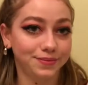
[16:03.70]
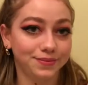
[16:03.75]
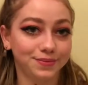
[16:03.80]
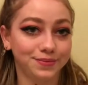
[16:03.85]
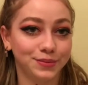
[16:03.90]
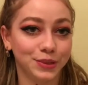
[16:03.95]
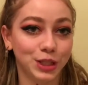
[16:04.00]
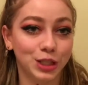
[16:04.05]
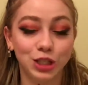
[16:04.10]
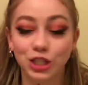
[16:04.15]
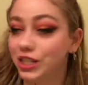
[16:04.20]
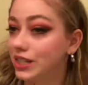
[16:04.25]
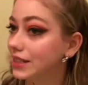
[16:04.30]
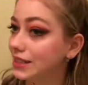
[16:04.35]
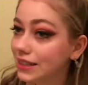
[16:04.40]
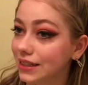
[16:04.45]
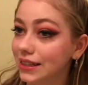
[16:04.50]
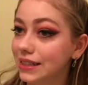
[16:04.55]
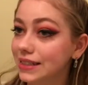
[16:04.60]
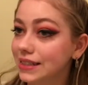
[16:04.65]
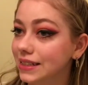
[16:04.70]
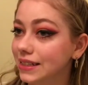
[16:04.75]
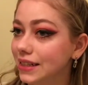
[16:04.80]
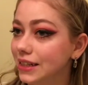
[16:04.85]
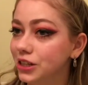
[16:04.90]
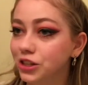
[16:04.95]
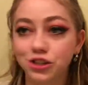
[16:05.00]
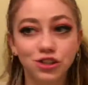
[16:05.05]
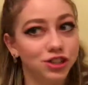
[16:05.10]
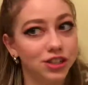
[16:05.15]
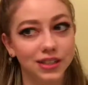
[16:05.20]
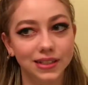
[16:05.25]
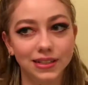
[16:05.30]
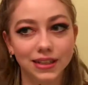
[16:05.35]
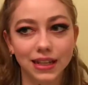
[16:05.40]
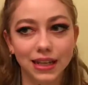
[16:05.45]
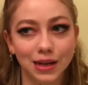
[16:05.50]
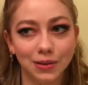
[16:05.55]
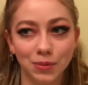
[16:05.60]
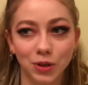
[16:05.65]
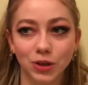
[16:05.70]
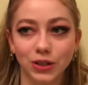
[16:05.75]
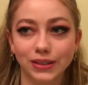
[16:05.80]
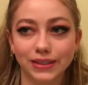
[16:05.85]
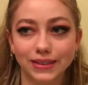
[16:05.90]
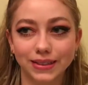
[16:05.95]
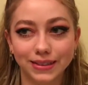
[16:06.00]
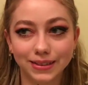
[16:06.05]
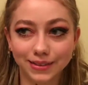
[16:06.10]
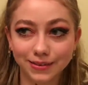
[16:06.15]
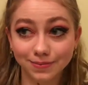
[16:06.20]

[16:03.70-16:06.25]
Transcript: She's glitzy. She's glamorous.